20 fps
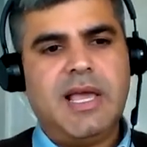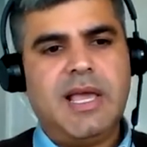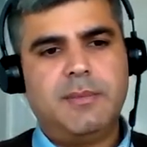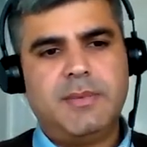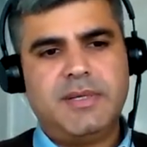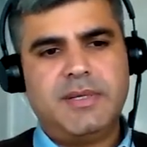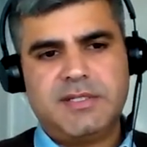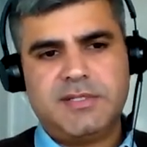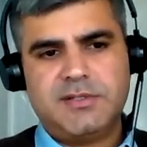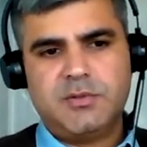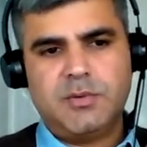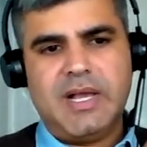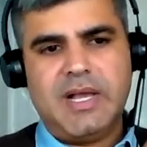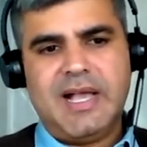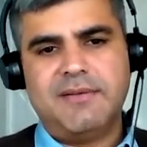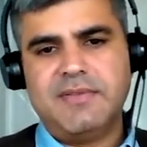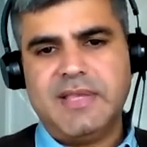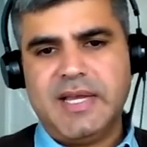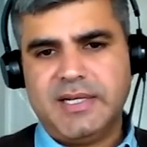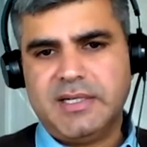elements is to
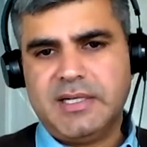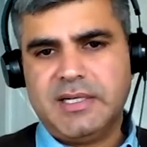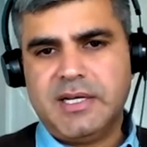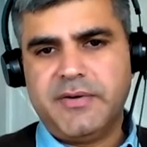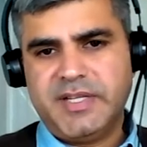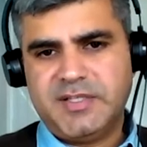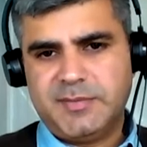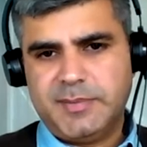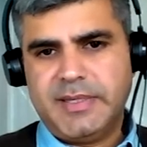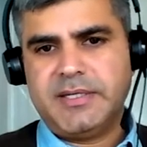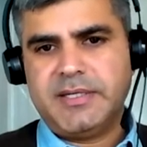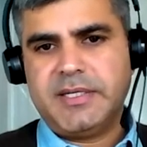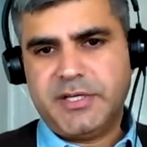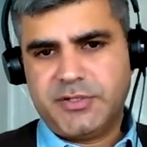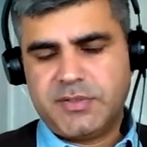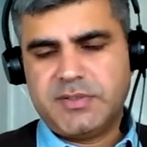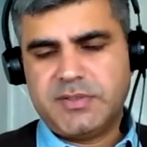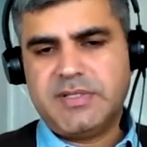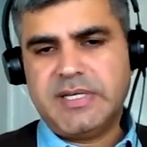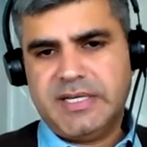have that clear
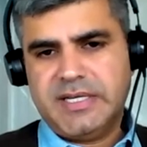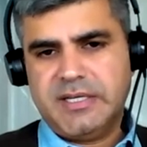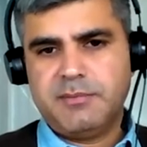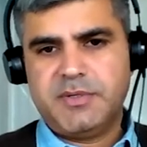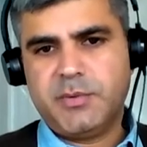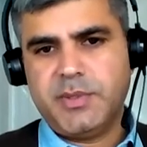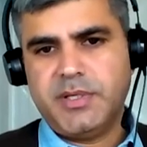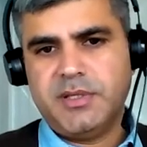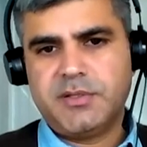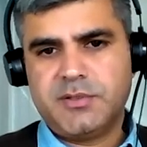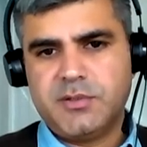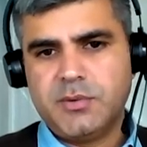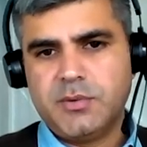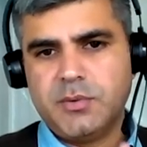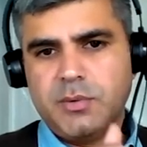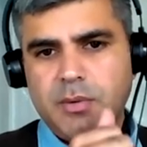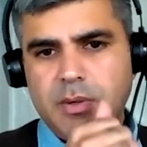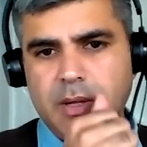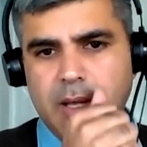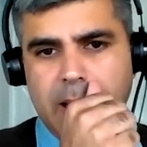expectation setting between the
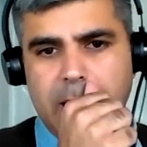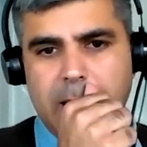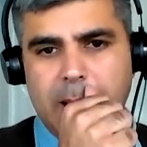two.